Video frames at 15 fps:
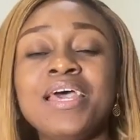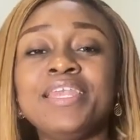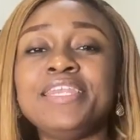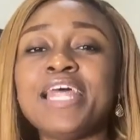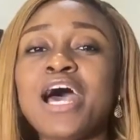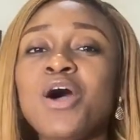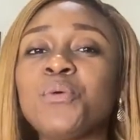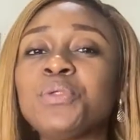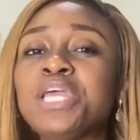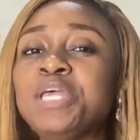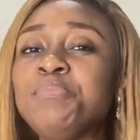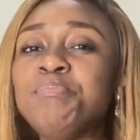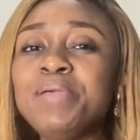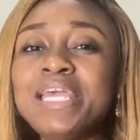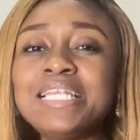Now, it
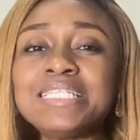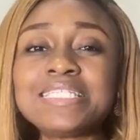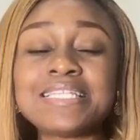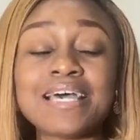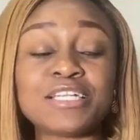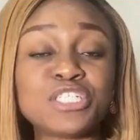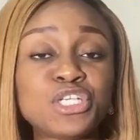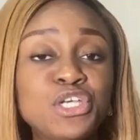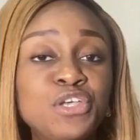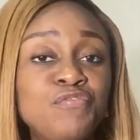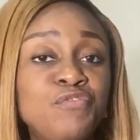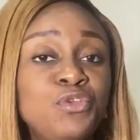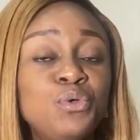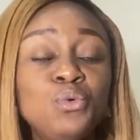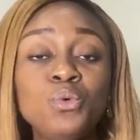means that
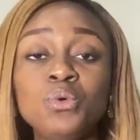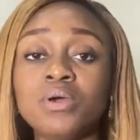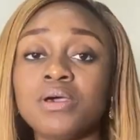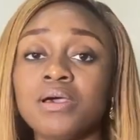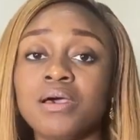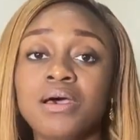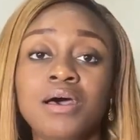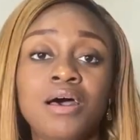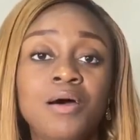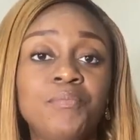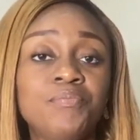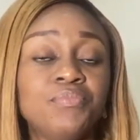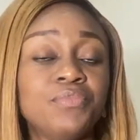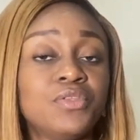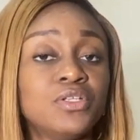if you
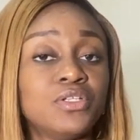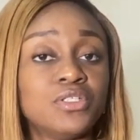um,